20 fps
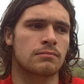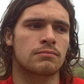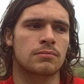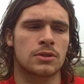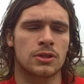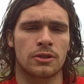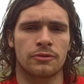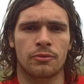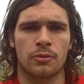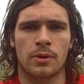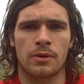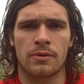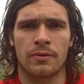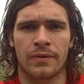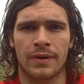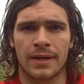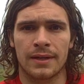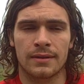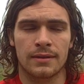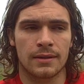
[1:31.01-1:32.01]
tough week we've
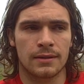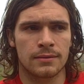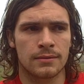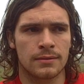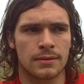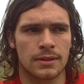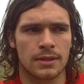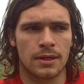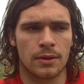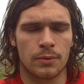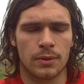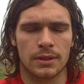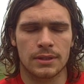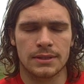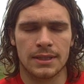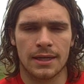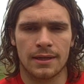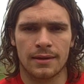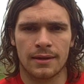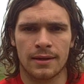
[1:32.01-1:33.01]
had, then you know, we can
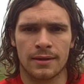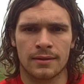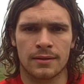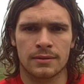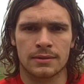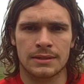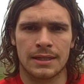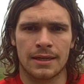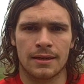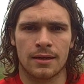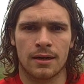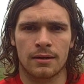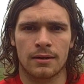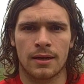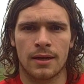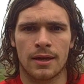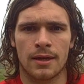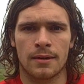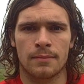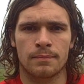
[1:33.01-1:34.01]
take that
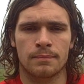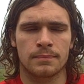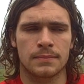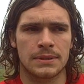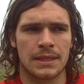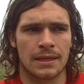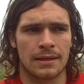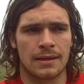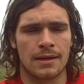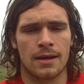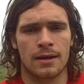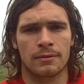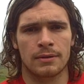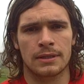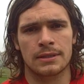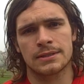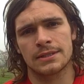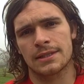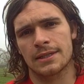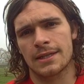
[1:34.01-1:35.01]
on
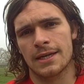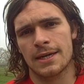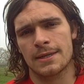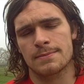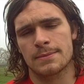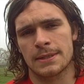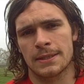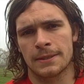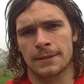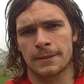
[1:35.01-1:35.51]
into the games.